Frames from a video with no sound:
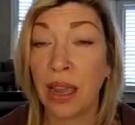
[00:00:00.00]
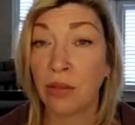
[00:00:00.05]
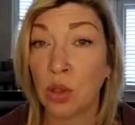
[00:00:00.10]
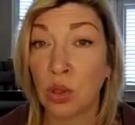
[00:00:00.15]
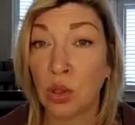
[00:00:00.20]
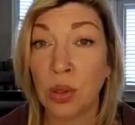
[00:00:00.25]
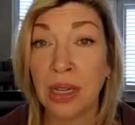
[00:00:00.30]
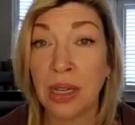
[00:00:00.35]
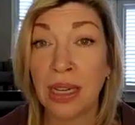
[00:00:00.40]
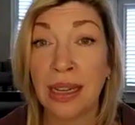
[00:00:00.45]
We have
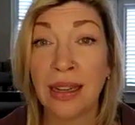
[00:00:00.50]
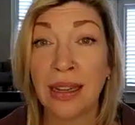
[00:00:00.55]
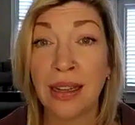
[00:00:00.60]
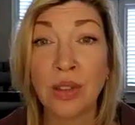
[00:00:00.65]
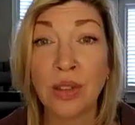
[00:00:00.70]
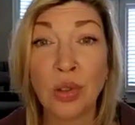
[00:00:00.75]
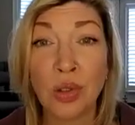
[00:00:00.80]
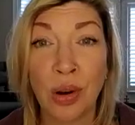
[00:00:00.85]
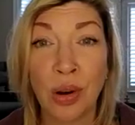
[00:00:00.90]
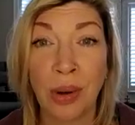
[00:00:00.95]
two
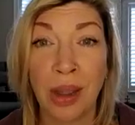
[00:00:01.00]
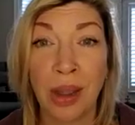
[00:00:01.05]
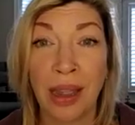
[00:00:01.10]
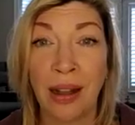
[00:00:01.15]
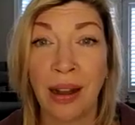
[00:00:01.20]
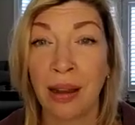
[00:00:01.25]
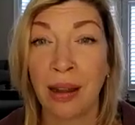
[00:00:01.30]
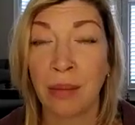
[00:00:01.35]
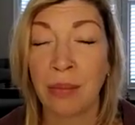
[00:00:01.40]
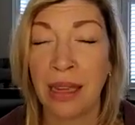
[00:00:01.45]
kids, Noah
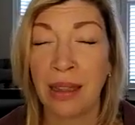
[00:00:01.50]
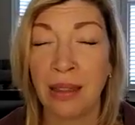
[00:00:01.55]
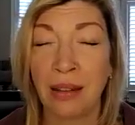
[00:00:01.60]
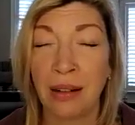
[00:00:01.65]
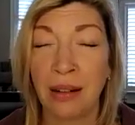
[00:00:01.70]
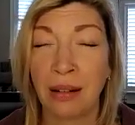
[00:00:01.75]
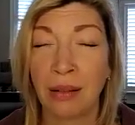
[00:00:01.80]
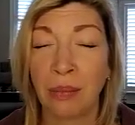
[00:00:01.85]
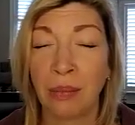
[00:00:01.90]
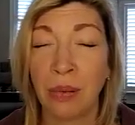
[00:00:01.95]
and Abby.
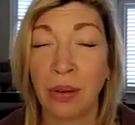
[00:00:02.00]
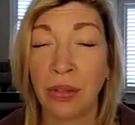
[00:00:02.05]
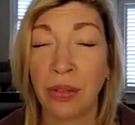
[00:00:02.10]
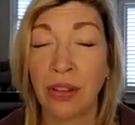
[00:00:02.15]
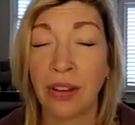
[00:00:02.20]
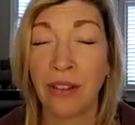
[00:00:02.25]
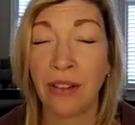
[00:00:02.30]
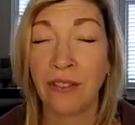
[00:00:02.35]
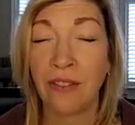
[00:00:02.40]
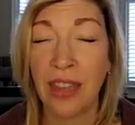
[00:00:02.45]
They're
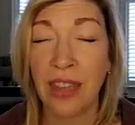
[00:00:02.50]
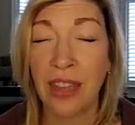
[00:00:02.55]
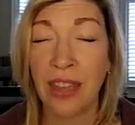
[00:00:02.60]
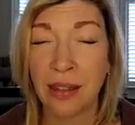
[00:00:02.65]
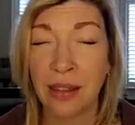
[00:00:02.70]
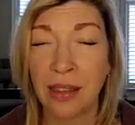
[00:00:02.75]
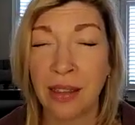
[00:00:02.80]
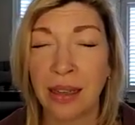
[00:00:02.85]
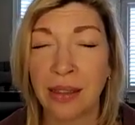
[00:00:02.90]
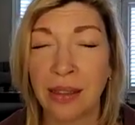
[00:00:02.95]
both
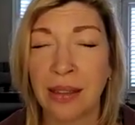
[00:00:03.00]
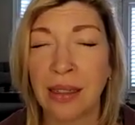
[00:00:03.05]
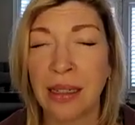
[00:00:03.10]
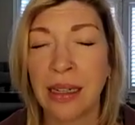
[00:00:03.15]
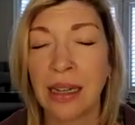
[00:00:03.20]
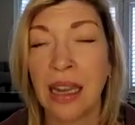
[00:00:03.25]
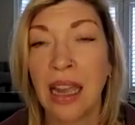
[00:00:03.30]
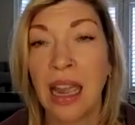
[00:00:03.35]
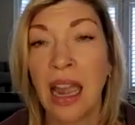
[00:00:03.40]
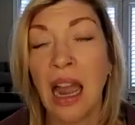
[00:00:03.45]

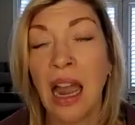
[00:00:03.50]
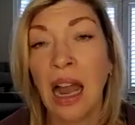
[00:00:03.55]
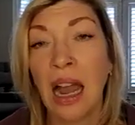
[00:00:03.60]
fantastic.